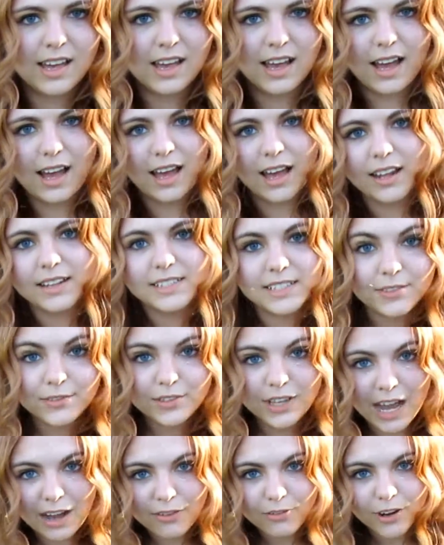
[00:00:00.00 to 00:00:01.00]
And if
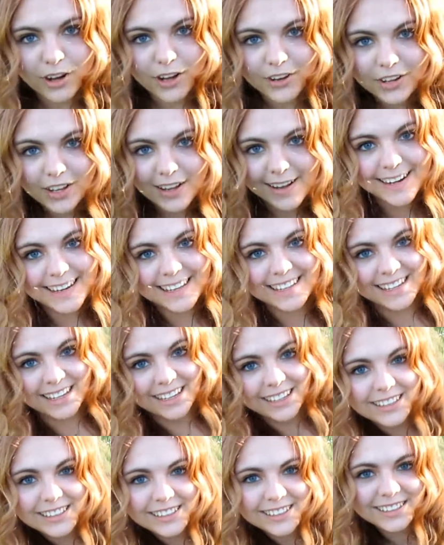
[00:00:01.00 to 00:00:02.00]
you have one, a clicker,
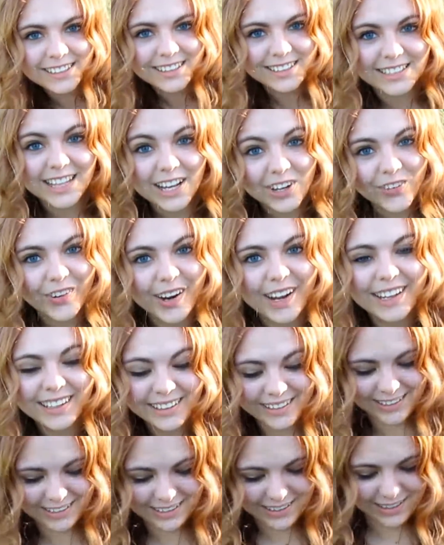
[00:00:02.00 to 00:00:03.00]
because they're great.
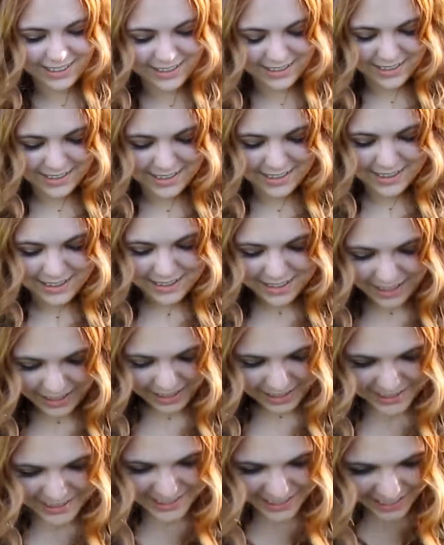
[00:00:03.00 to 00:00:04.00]

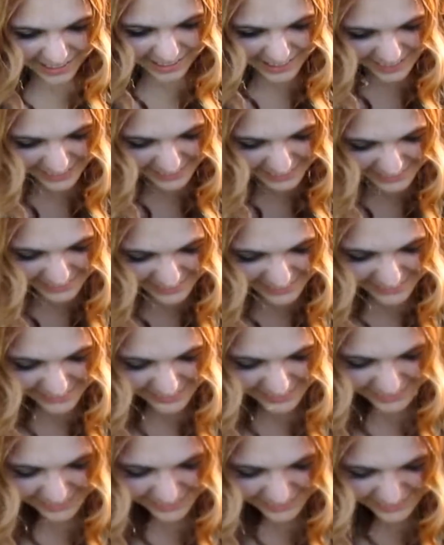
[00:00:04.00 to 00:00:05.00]
Hello darling,
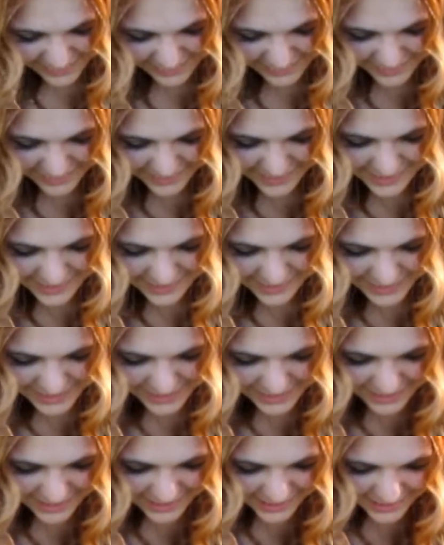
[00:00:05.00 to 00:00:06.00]
that's quite
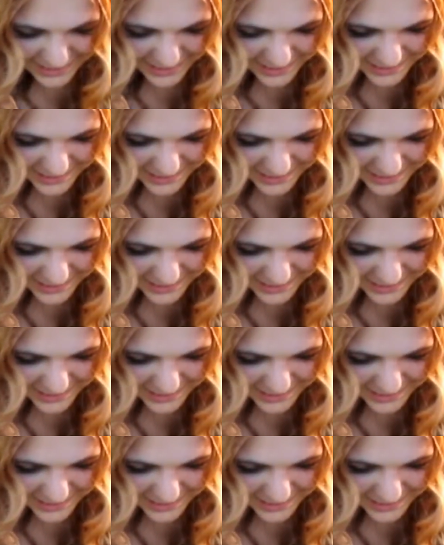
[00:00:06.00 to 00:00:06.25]
cute.